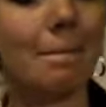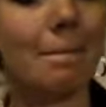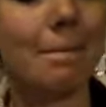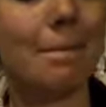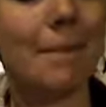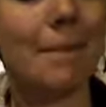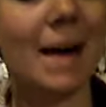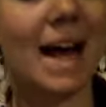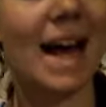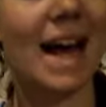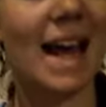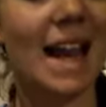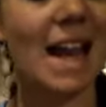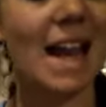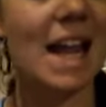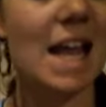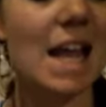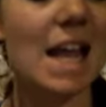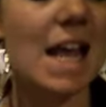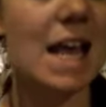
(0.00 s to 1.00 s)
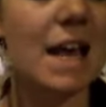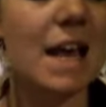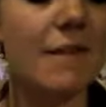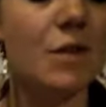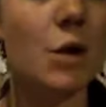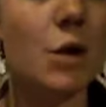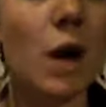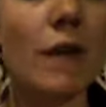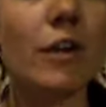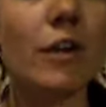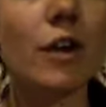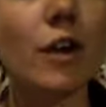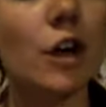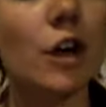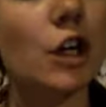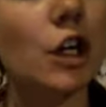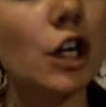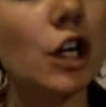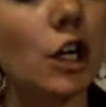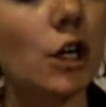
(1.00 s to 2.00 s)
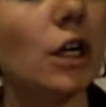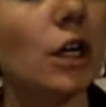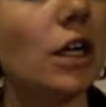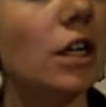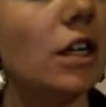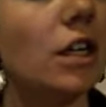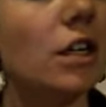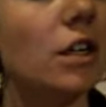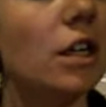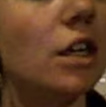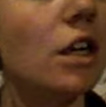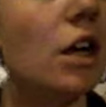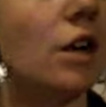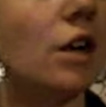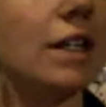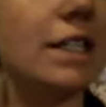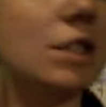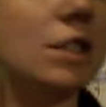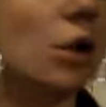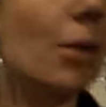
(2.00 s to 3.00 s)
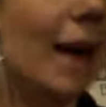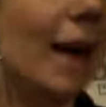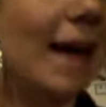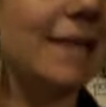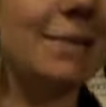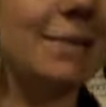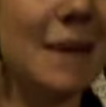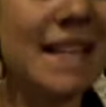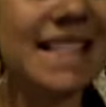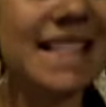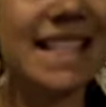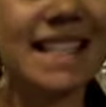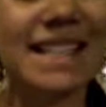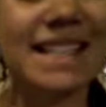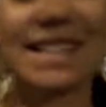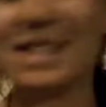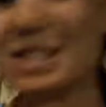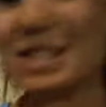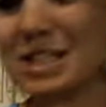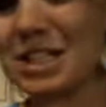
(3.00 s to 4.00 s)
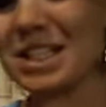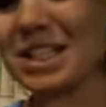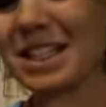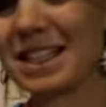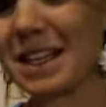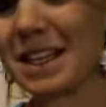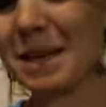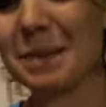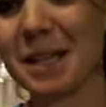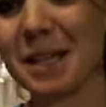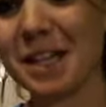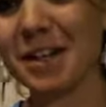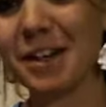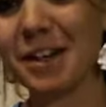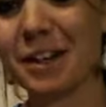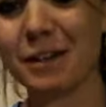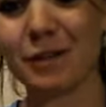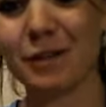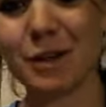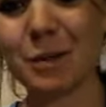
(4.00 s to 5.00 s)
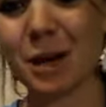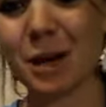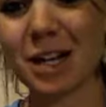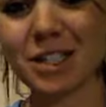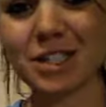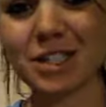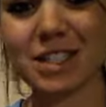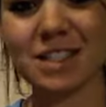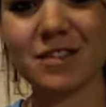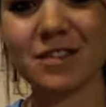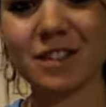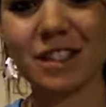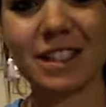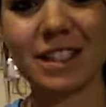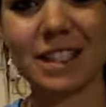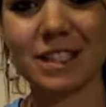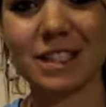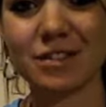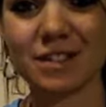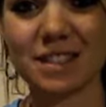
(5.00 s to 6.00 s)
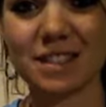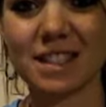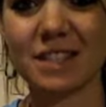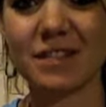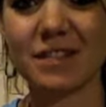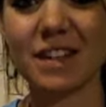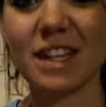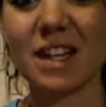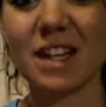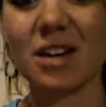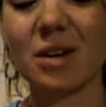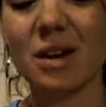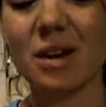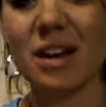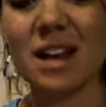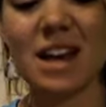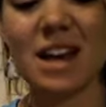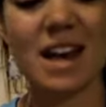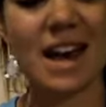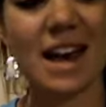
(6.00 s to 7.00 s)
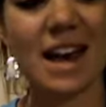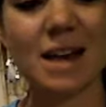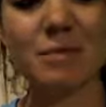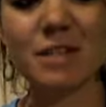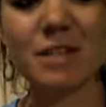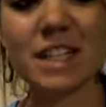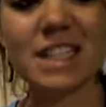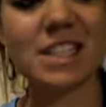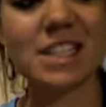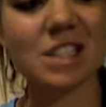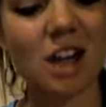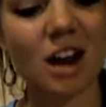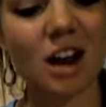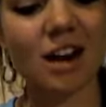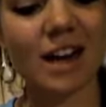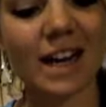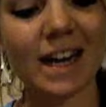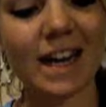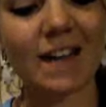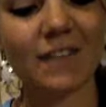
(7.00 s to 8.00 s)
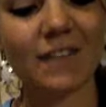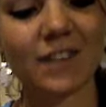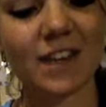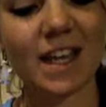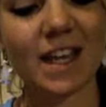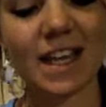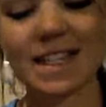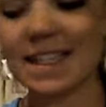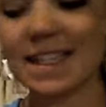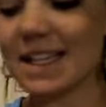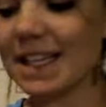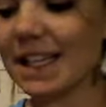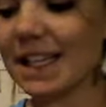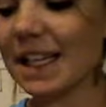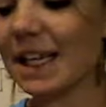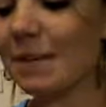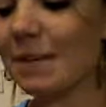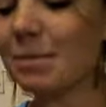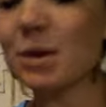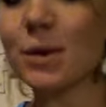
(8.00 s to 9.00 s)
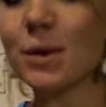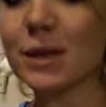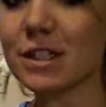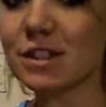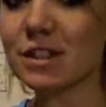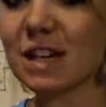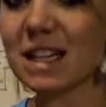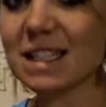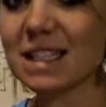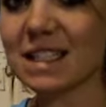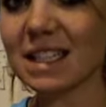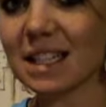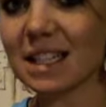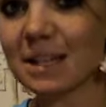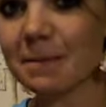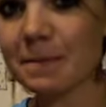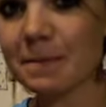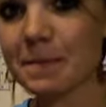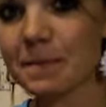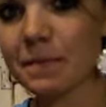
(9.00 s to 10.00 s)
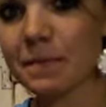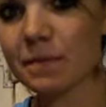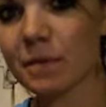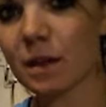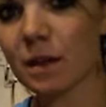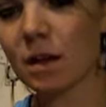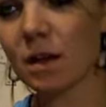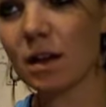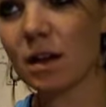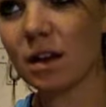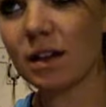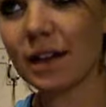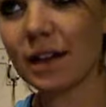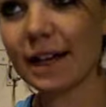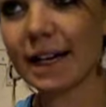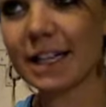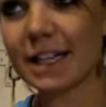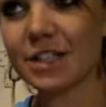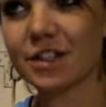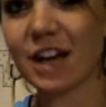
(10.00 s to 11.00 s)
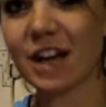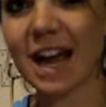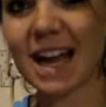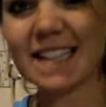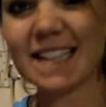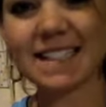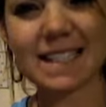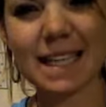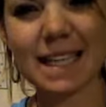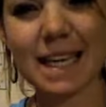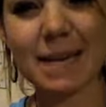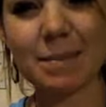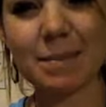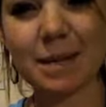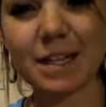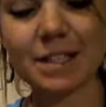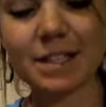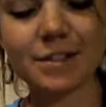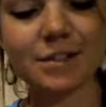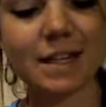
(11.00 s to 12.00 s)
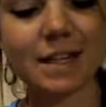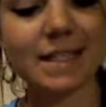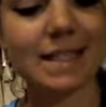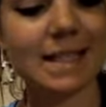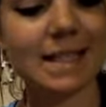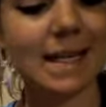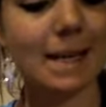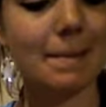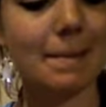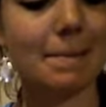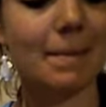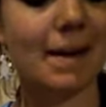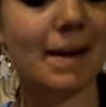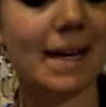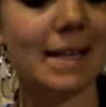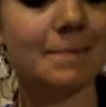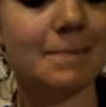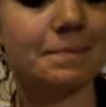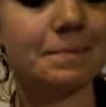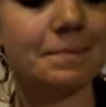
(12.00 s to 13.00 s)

but if you ever, need to go back to basics, just come here and rewatch this really interesting video. And I'm really sorry if it didn't keep you interested. Like, I tried to keep it interesting, but